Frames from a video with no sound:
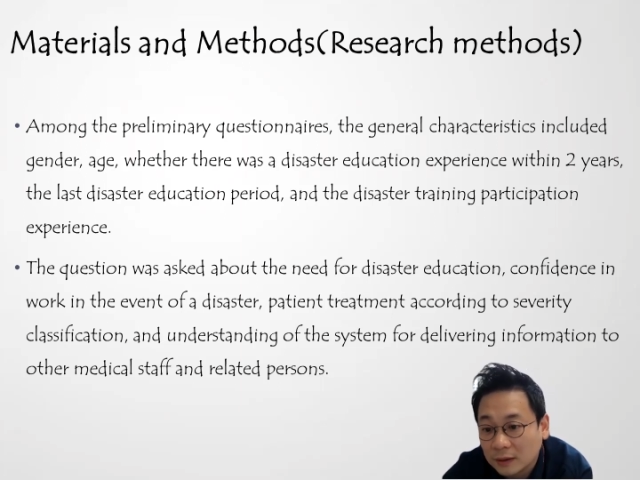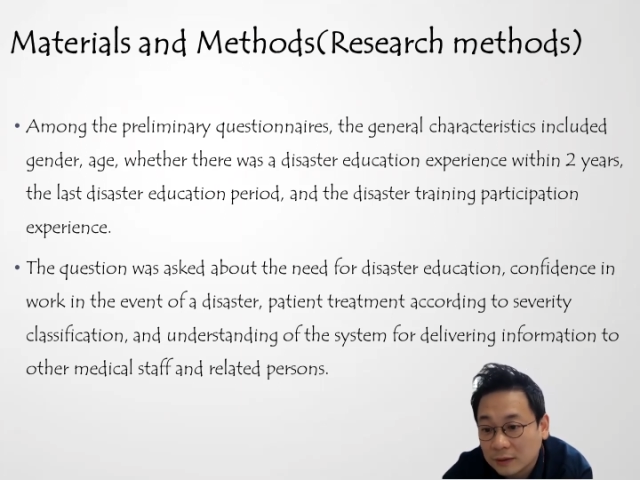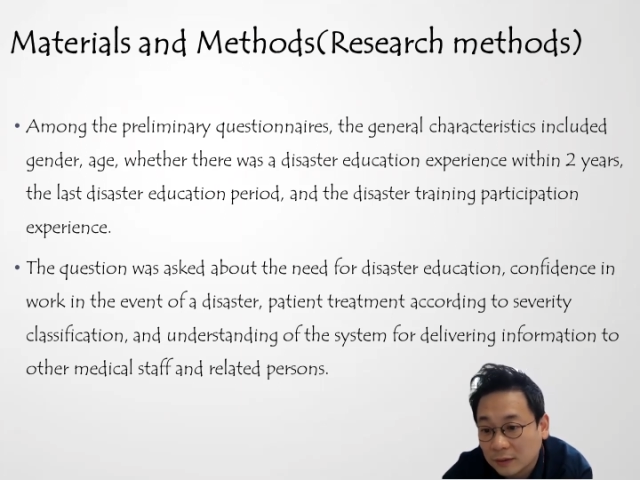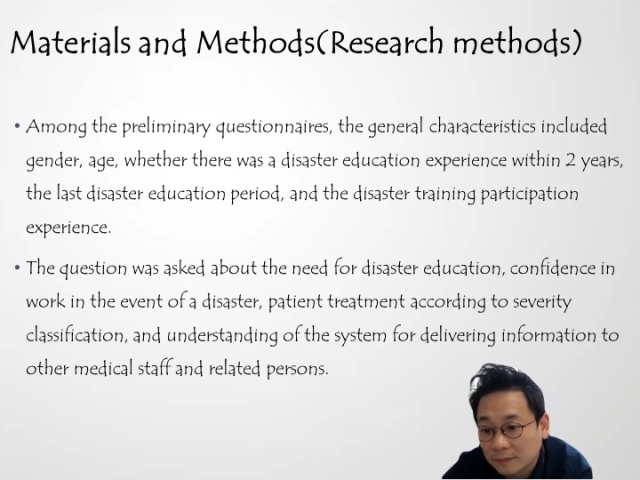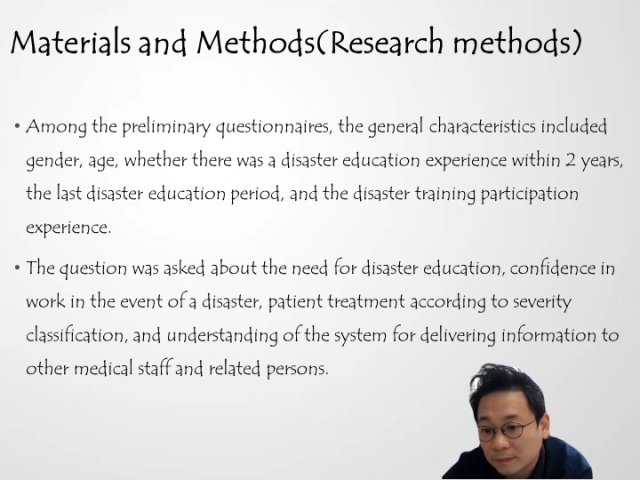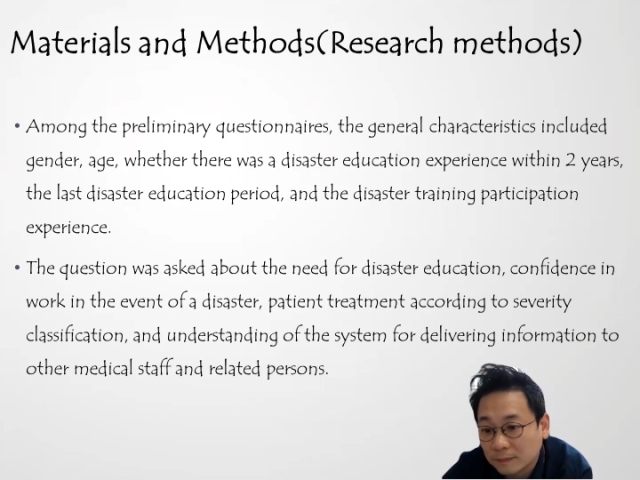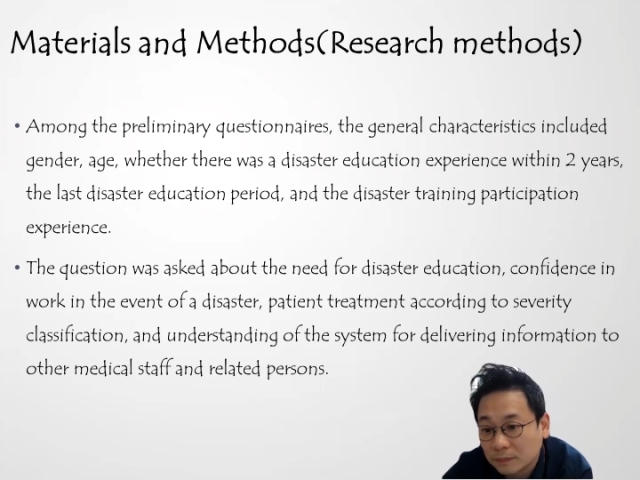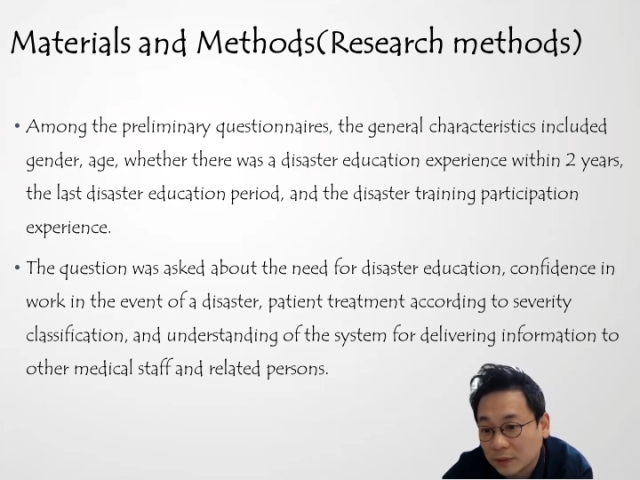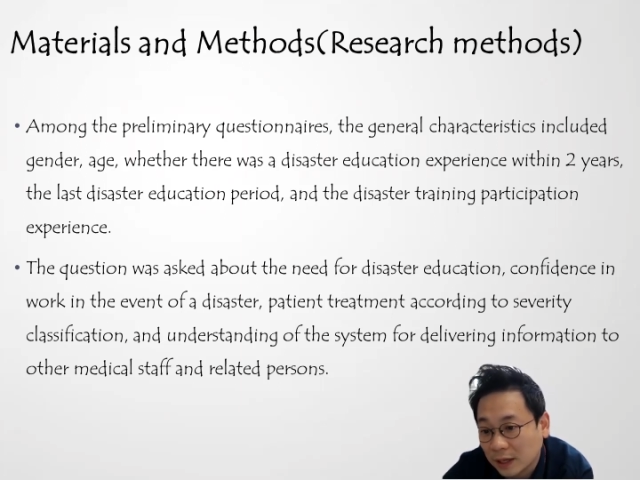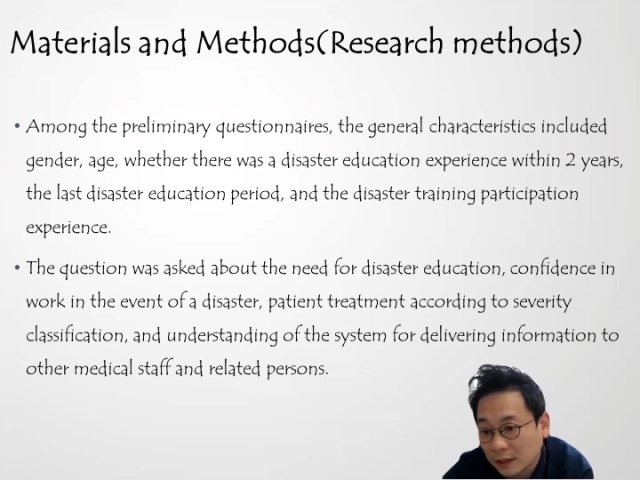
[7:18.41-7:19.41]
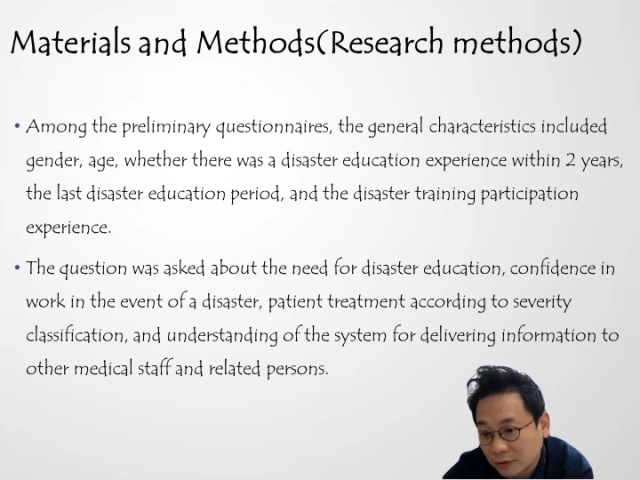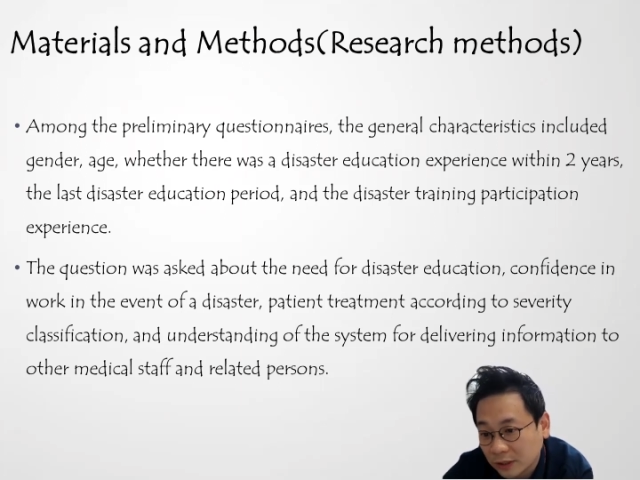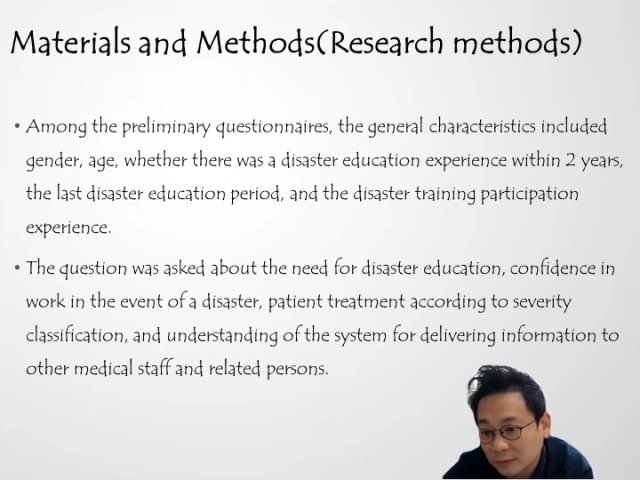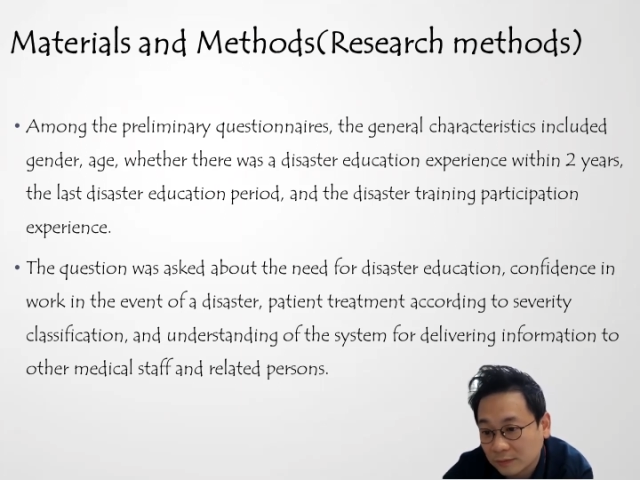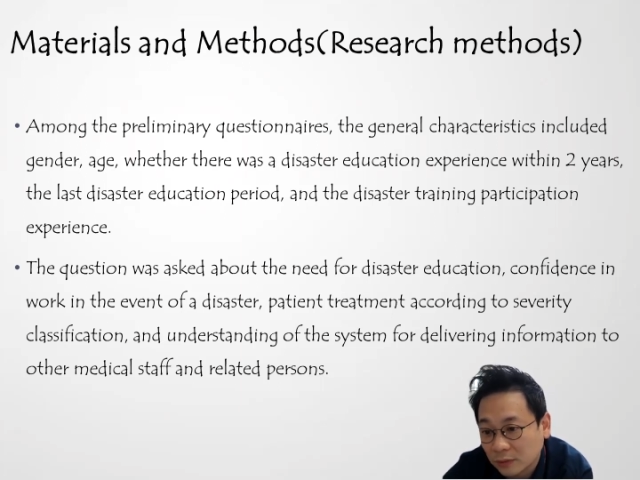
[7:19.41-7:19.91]
the
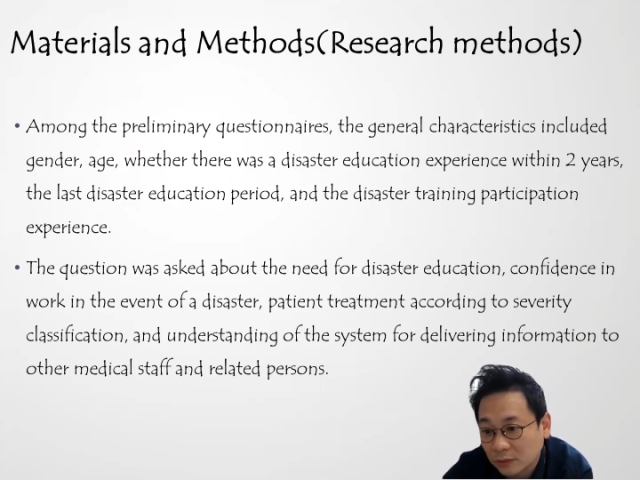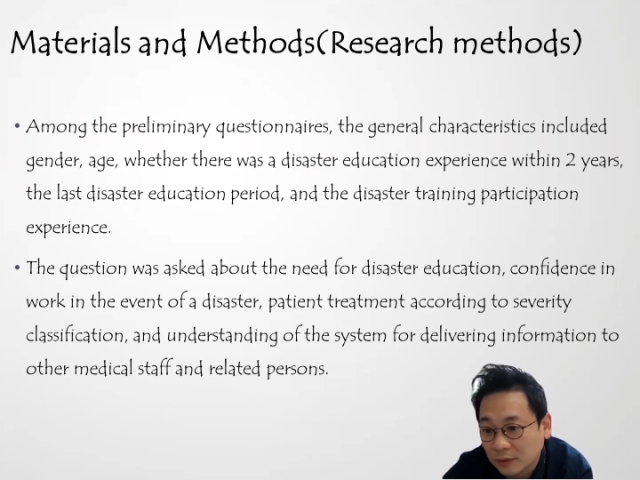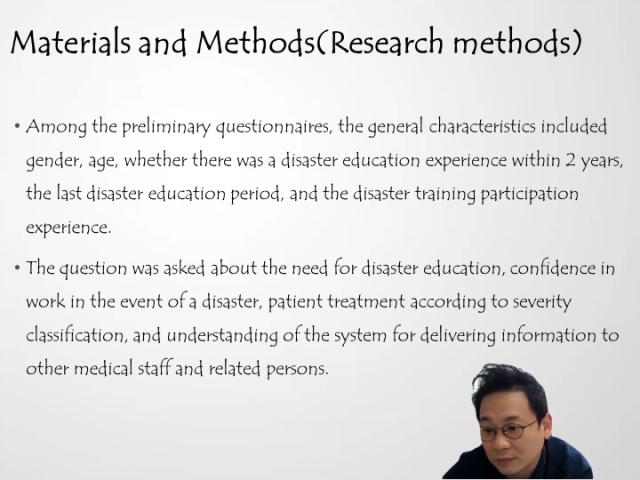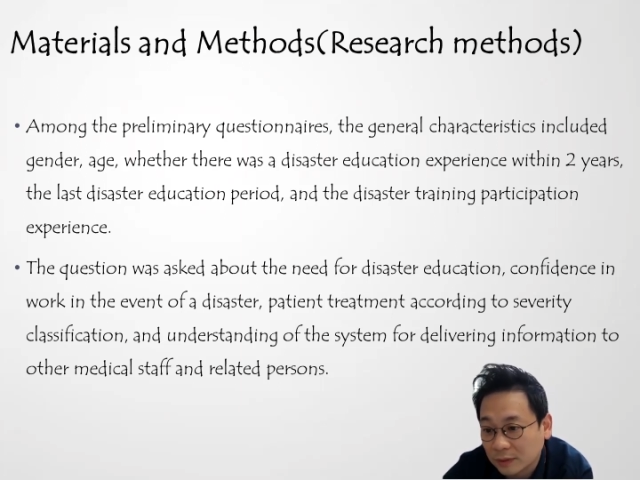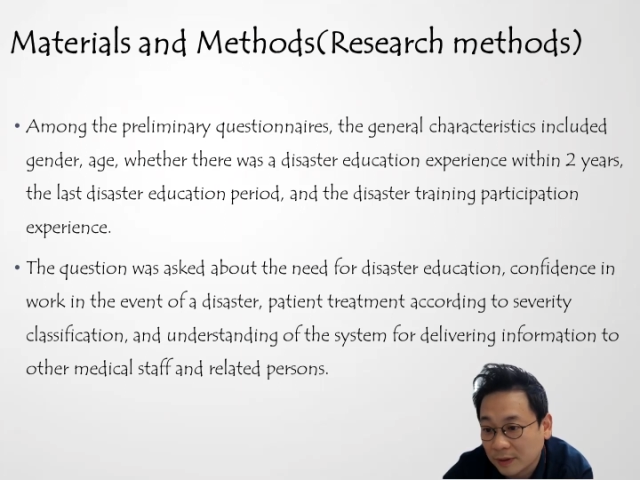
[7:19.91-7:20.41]
education program